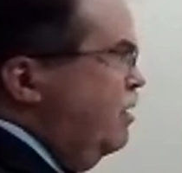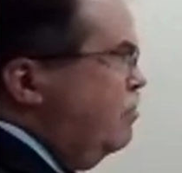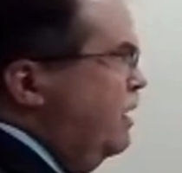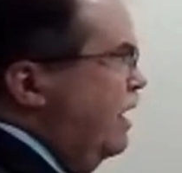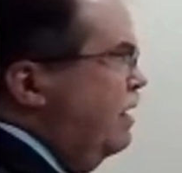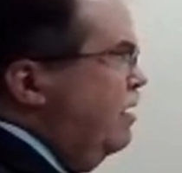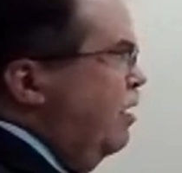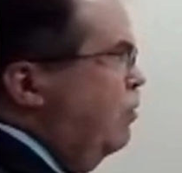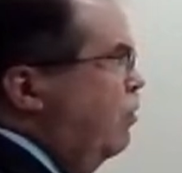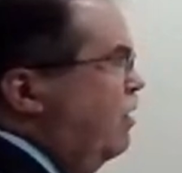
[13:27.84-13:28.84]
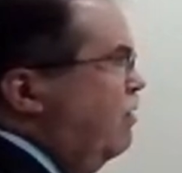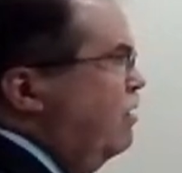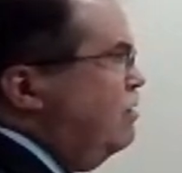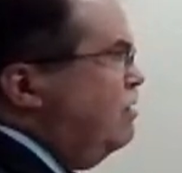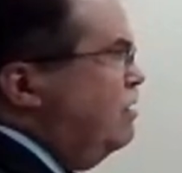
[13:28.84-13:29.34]
Well, but you know, I
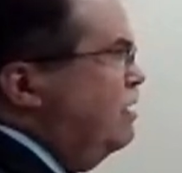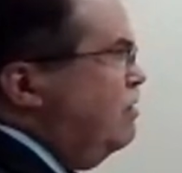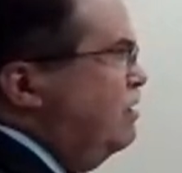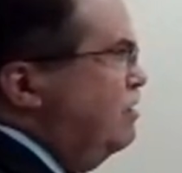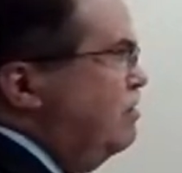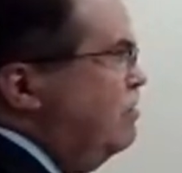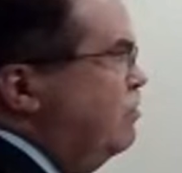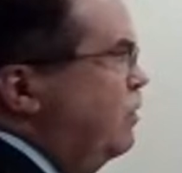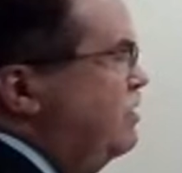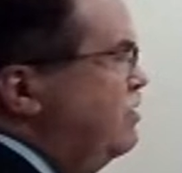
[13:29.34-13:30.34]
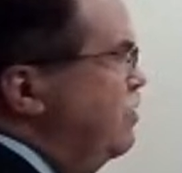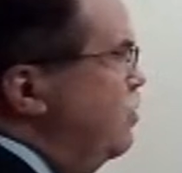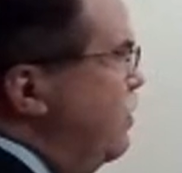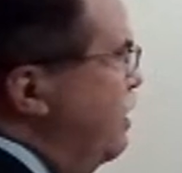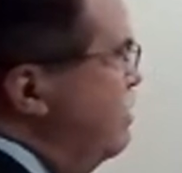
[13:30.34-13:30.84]
wonder, is it a
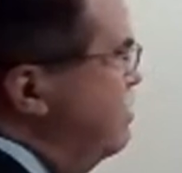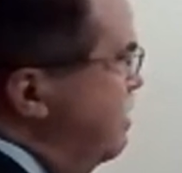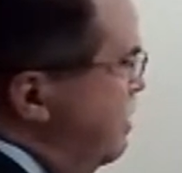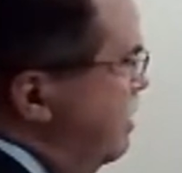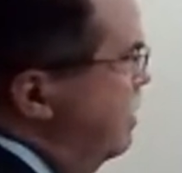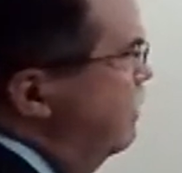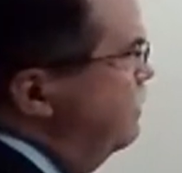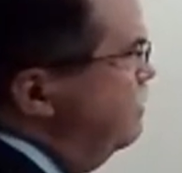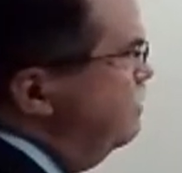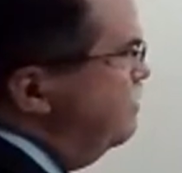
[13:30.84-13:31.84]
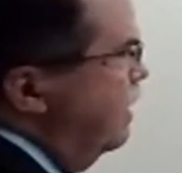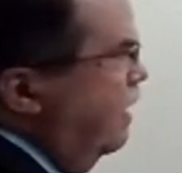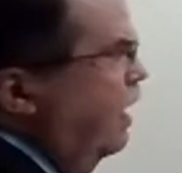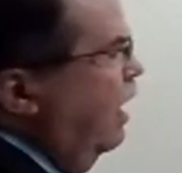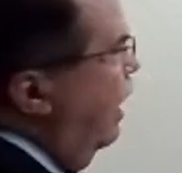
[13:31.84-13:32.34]
situation where they say, you know,
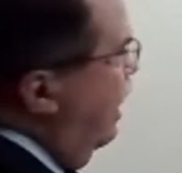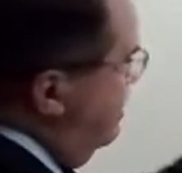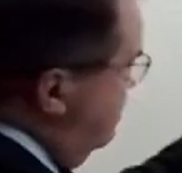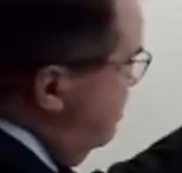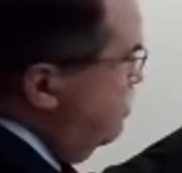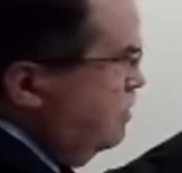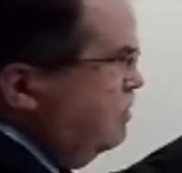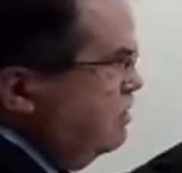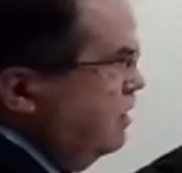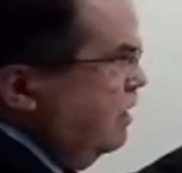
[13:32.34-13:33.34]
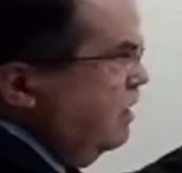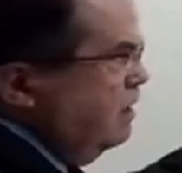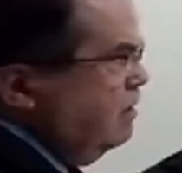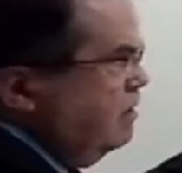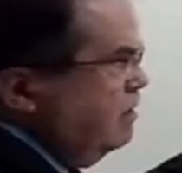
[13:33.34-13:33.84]
I see what you're
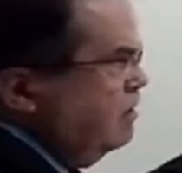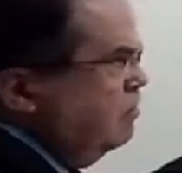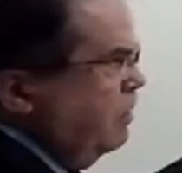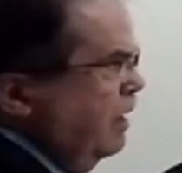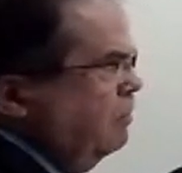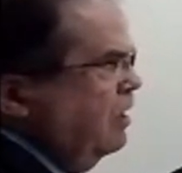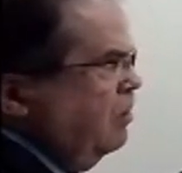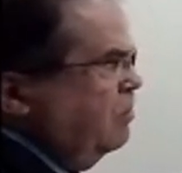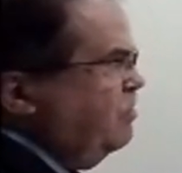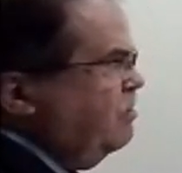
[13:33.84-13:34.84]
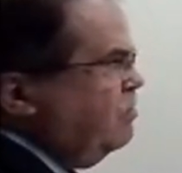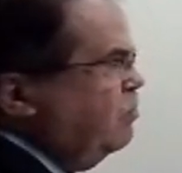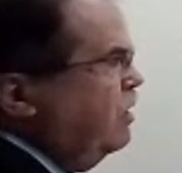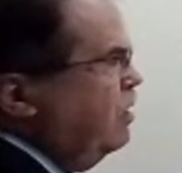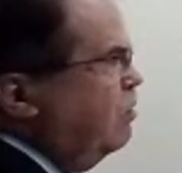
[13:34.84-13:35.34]
saying, but I'm going to do it this
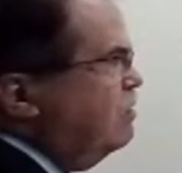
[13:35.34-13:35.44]
way?